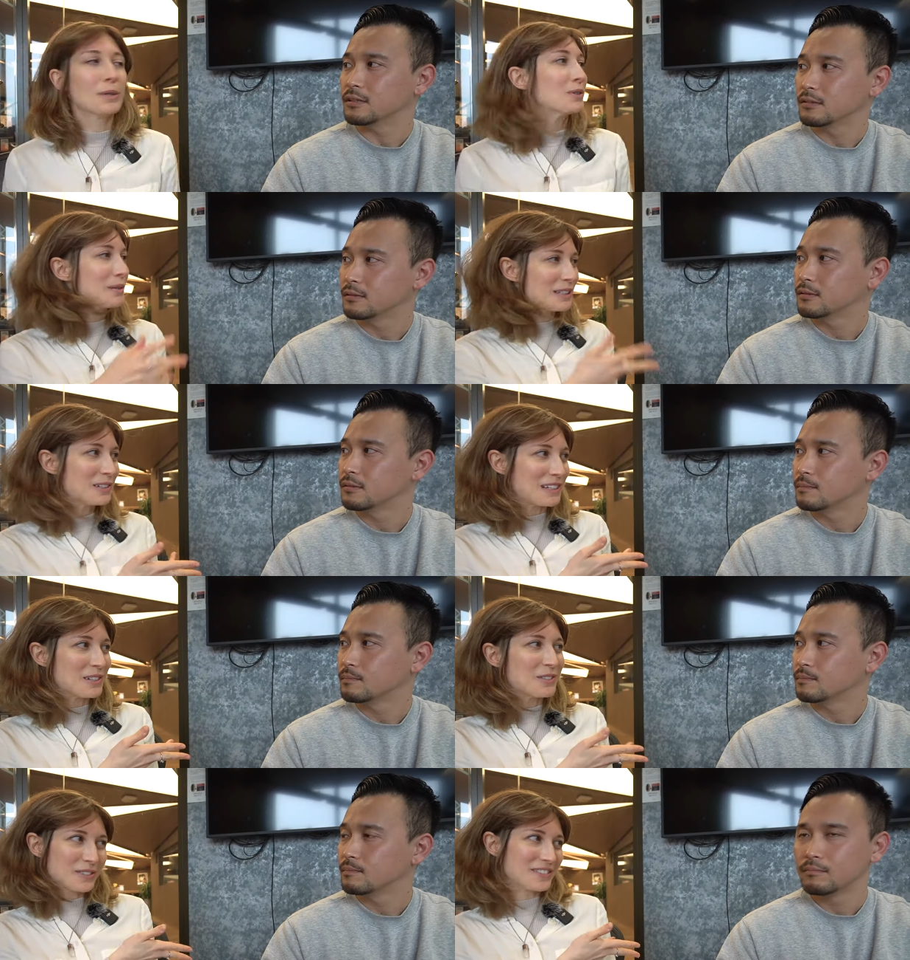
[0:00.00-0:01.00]
Speaker 1: But what about you? I know
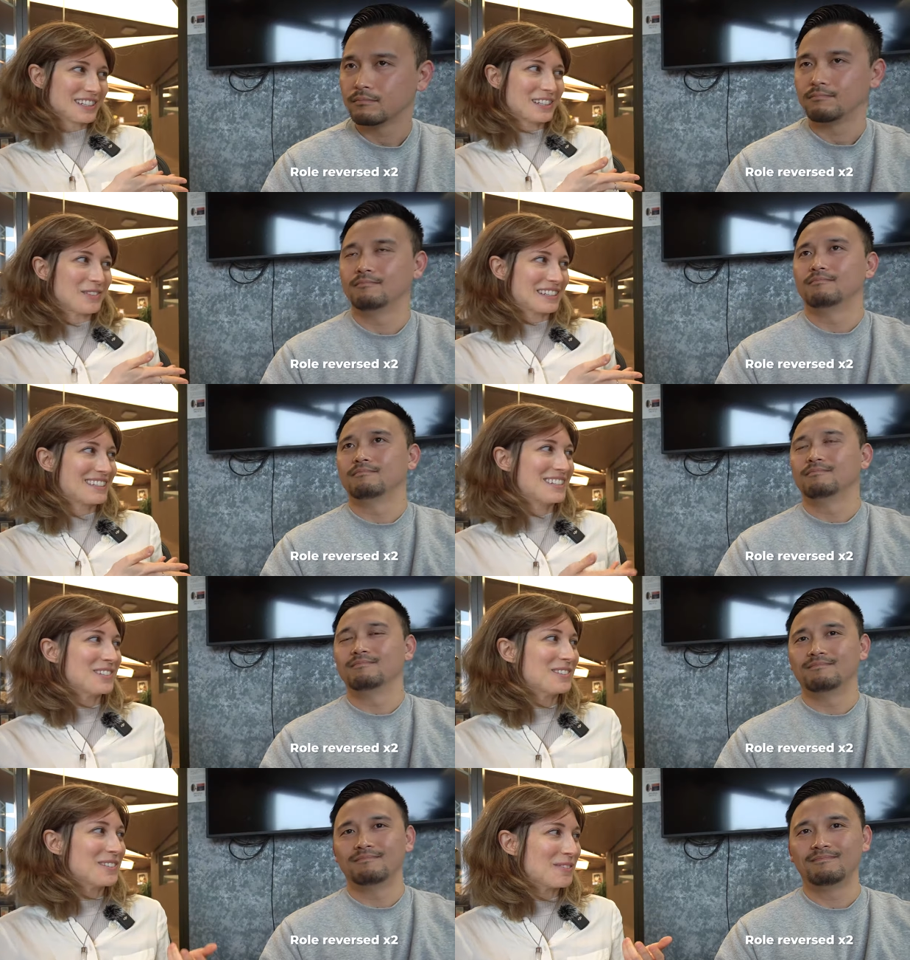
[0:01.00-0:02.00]
you lived in the U.S. Did
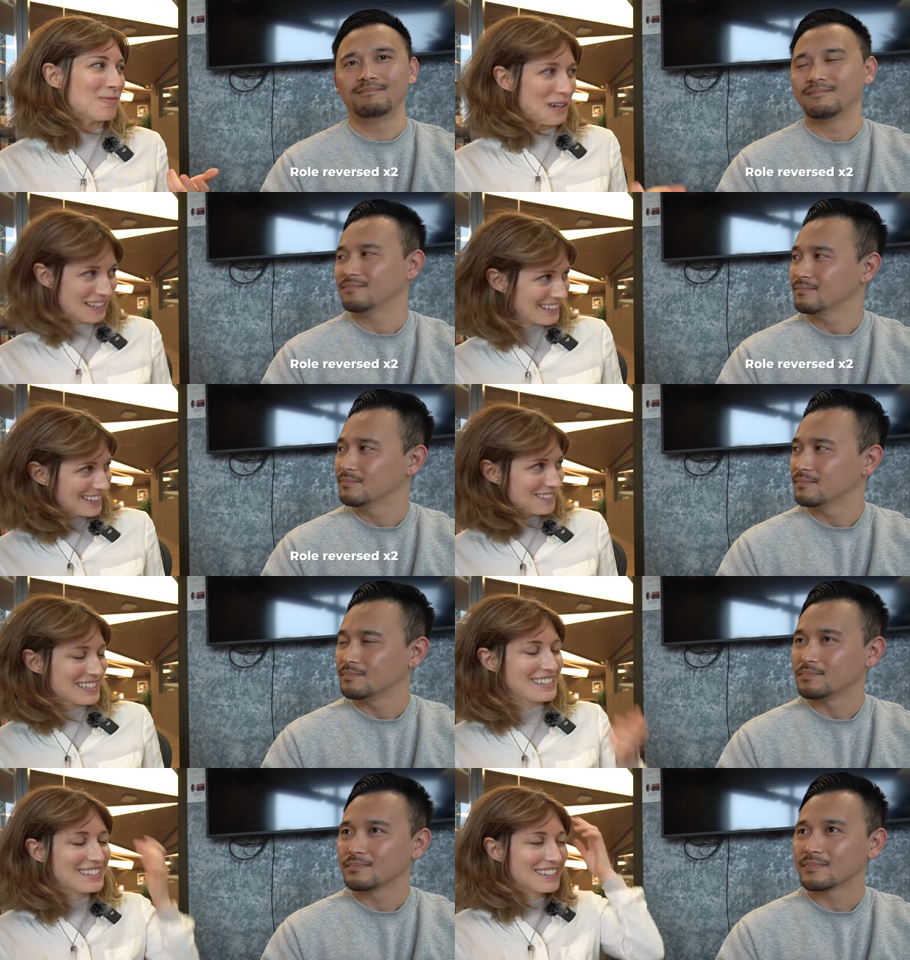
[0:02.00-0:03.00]
you work there? Was
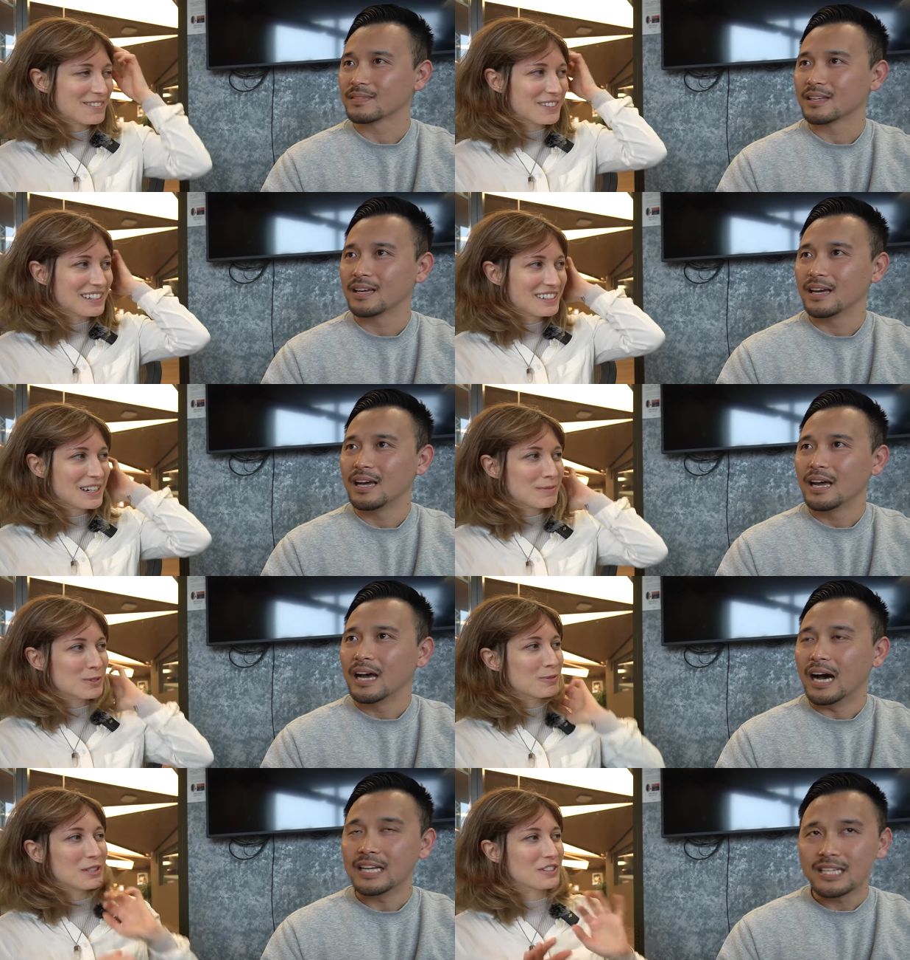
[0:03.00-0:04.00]
it easy to find jobs,
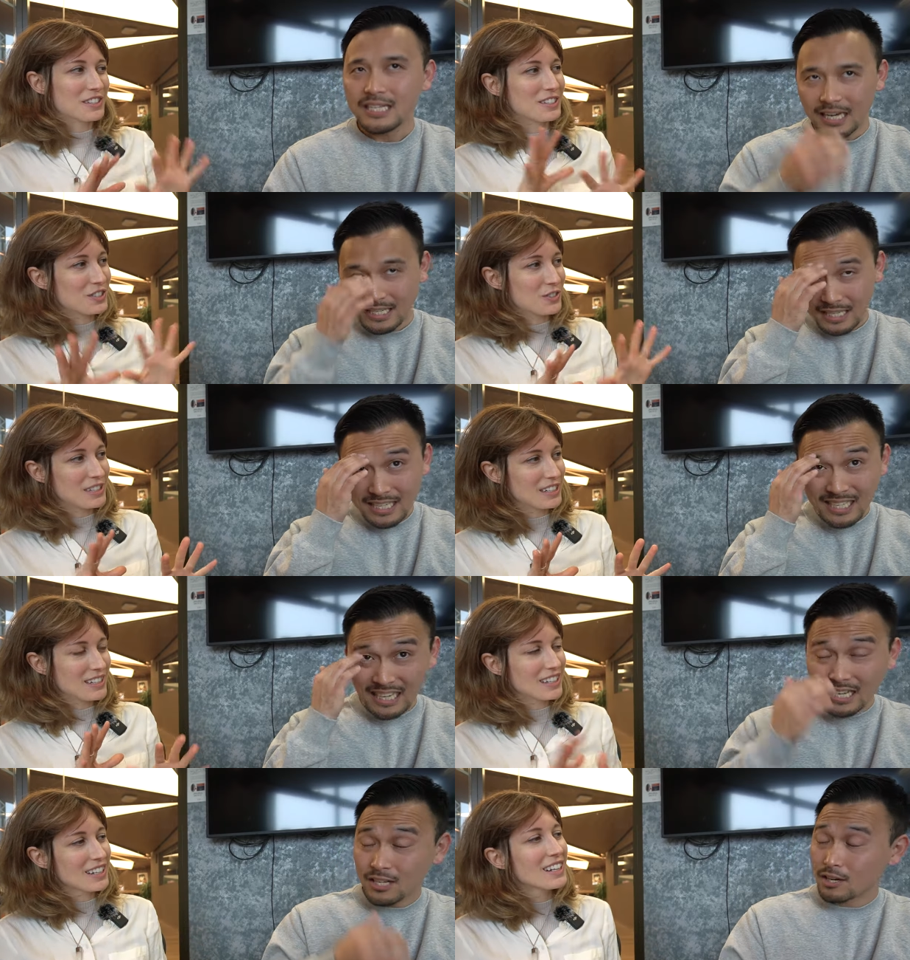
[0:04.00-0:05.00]
or were you I did, just? I student?
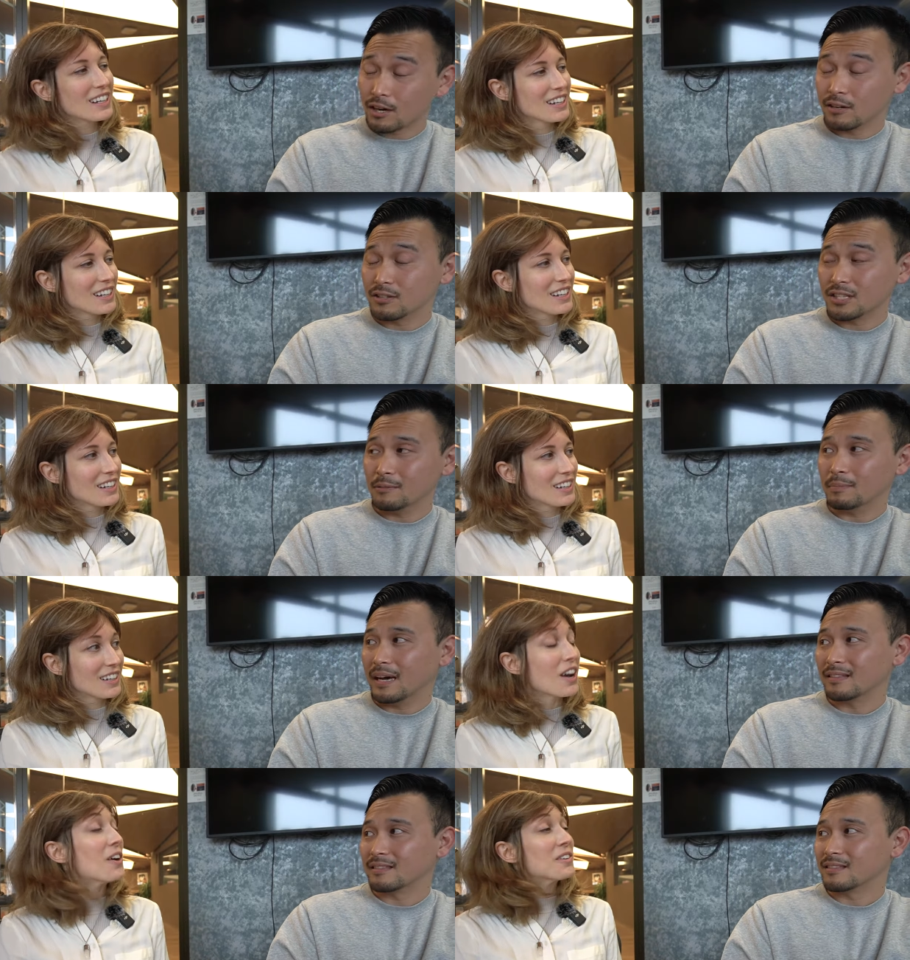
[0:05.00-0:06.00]
did
Speaker 2: an internship
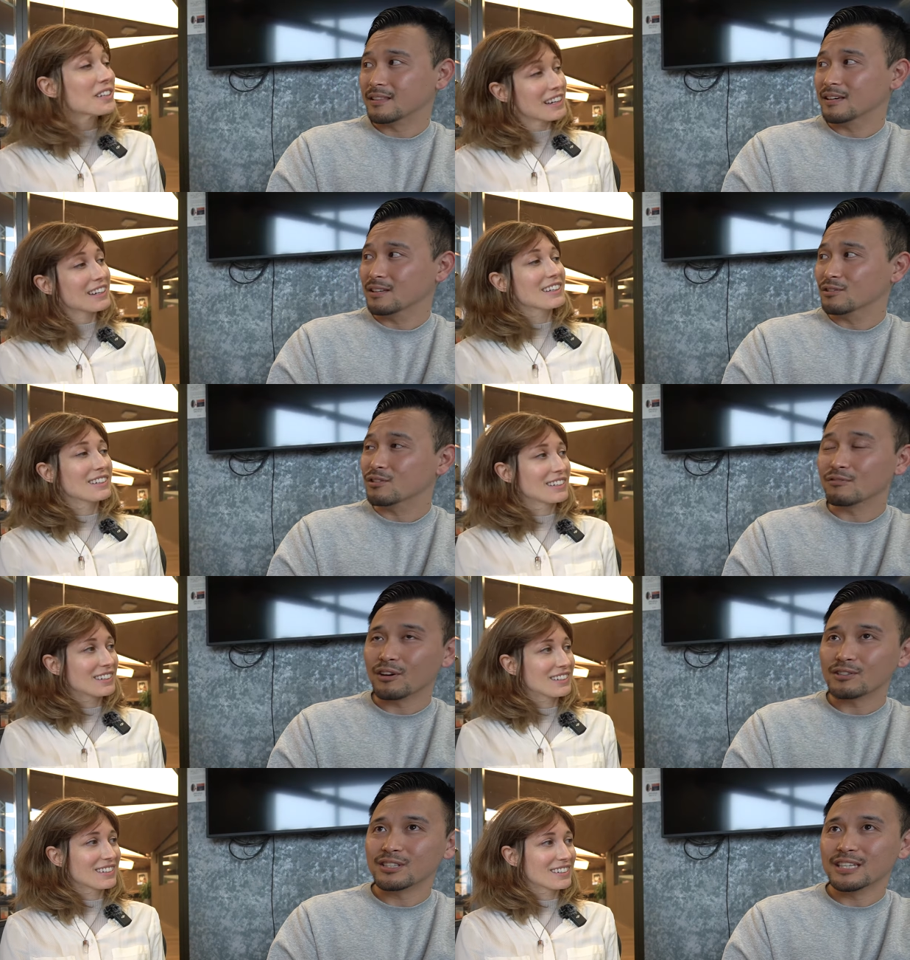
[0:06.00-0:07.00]
at oh, okay the
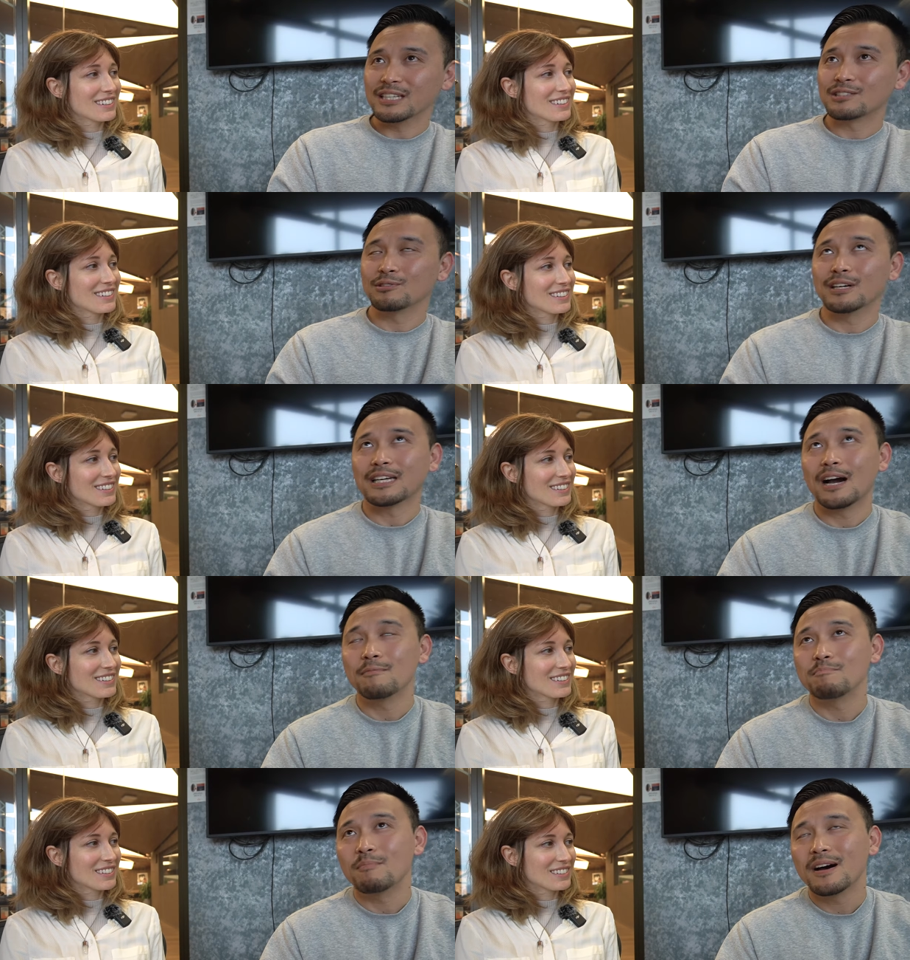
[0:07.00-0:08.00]
university. So like I
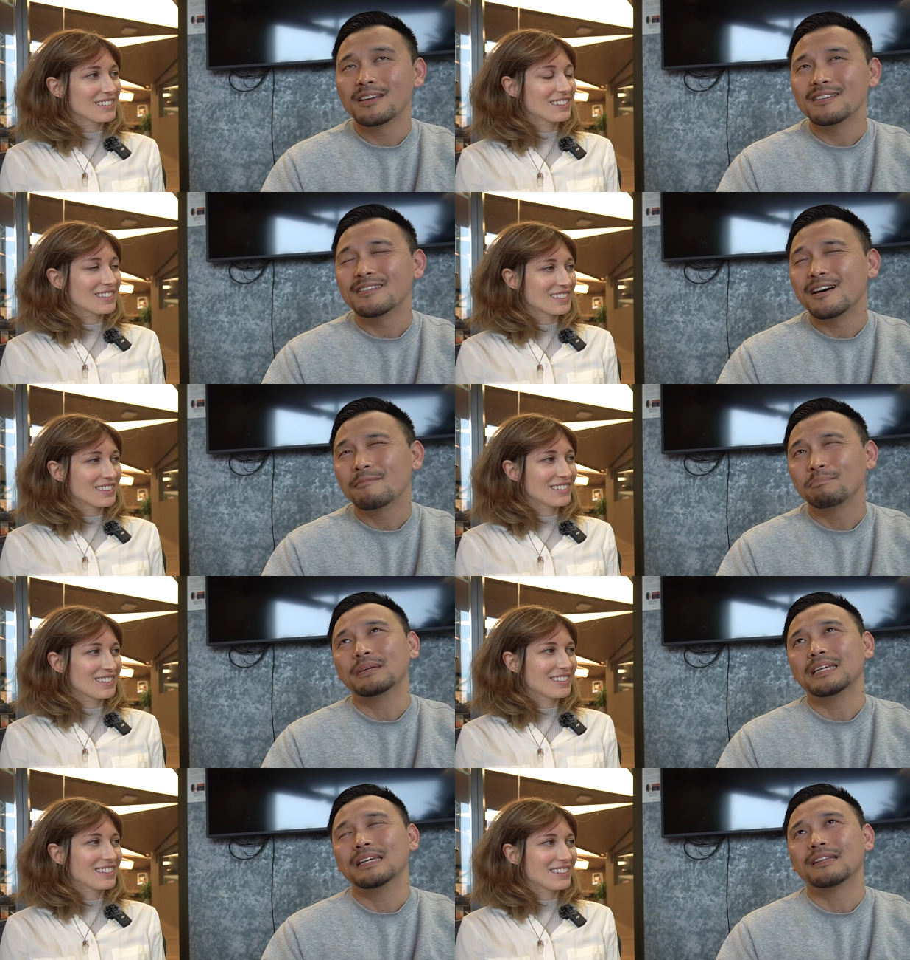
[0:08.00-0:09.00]
might not
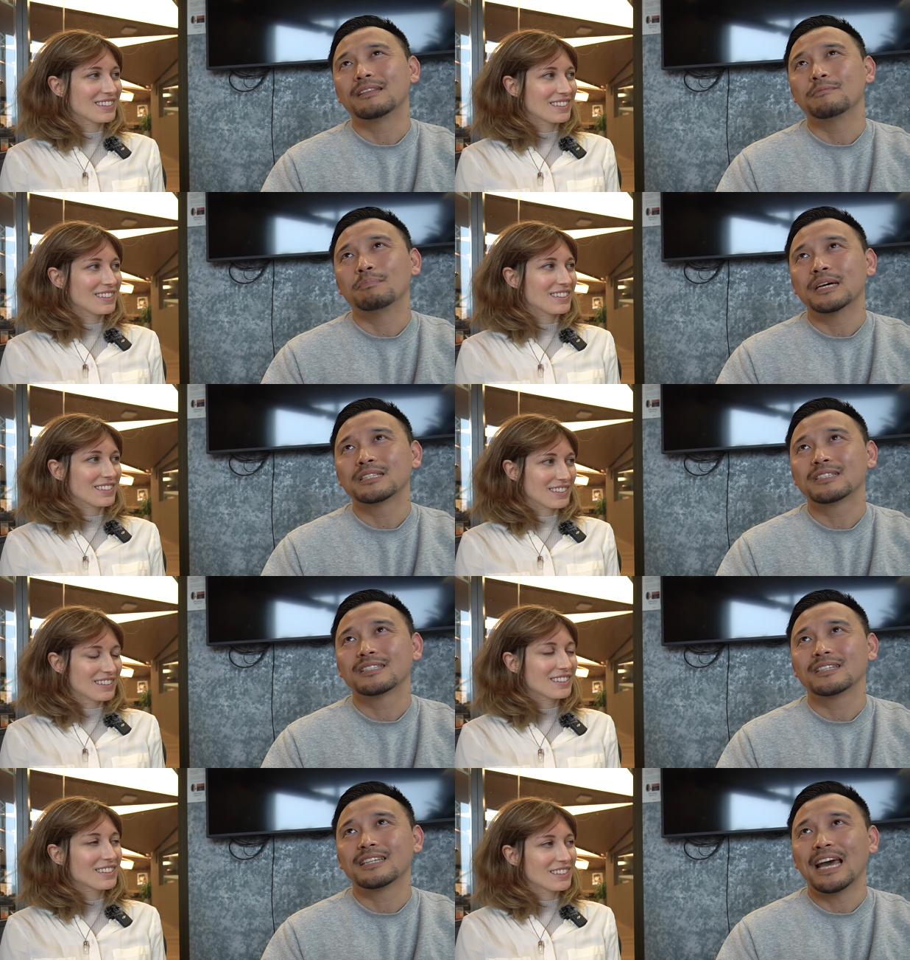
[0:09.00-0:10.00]
be the
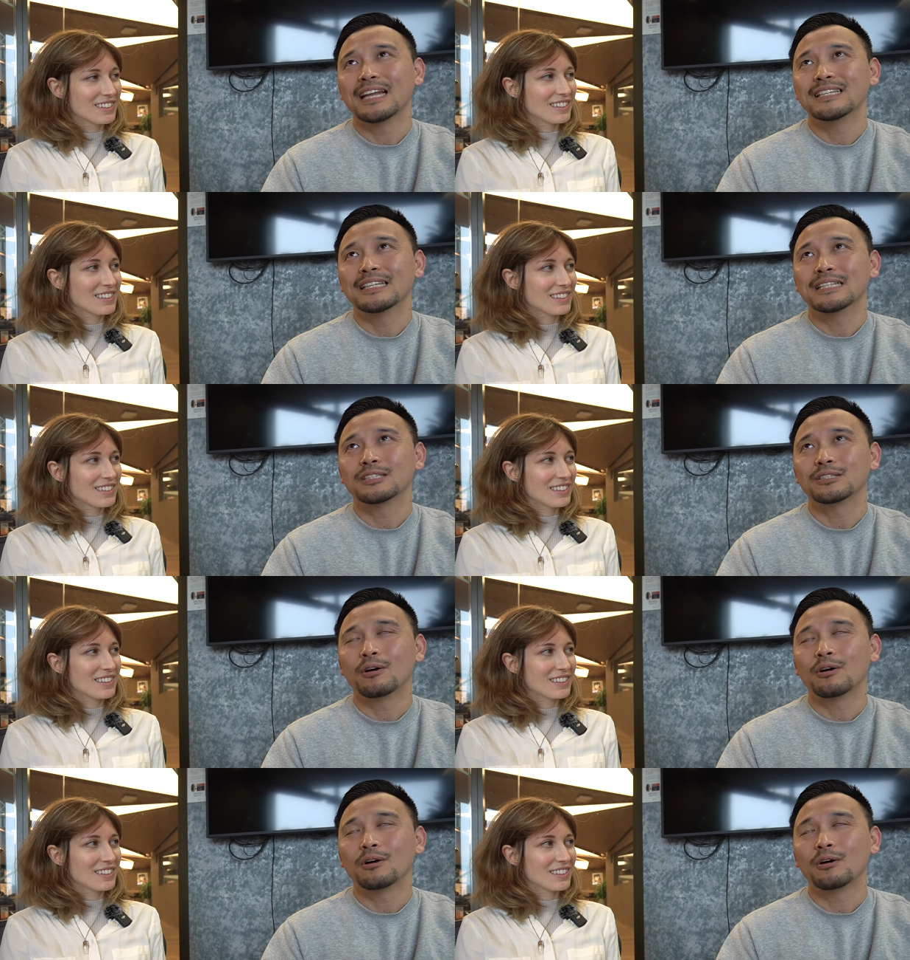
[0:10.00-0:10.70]
best candidate to